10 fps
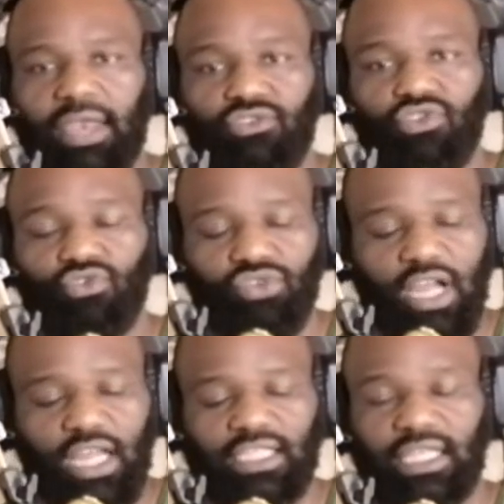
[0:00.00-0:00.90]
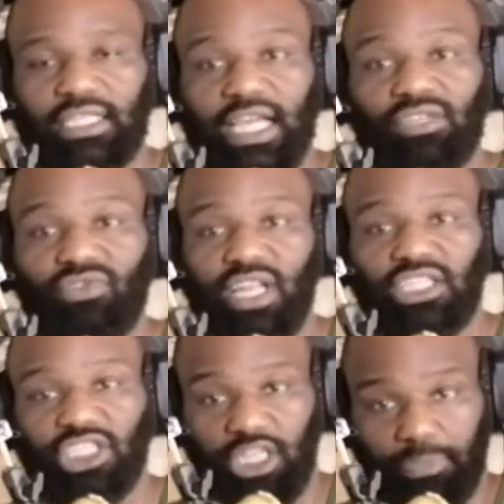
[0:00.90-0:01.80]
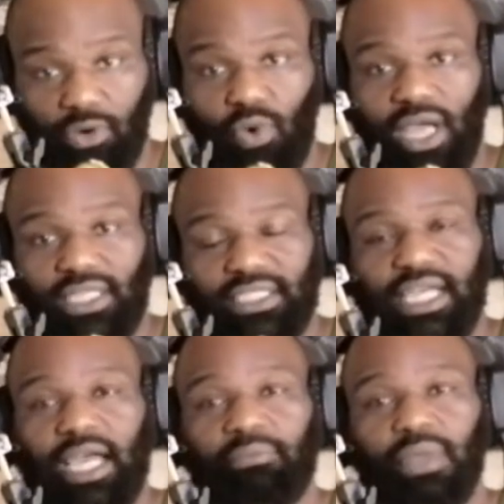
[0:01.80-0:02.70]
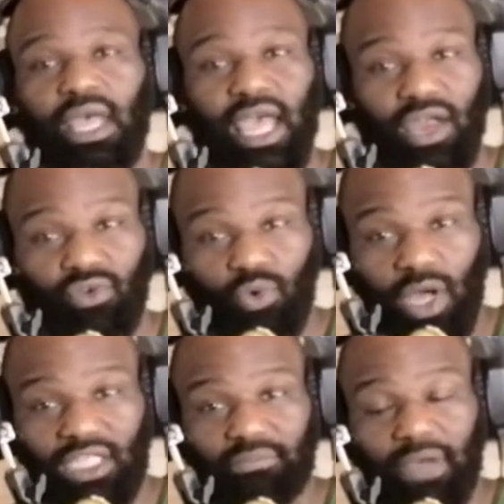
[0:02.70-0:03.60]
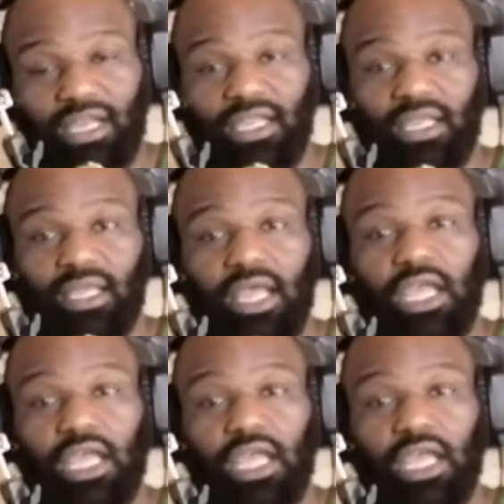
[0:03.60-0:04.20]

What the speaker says: And you don't realize that that relationship requires time and requires money.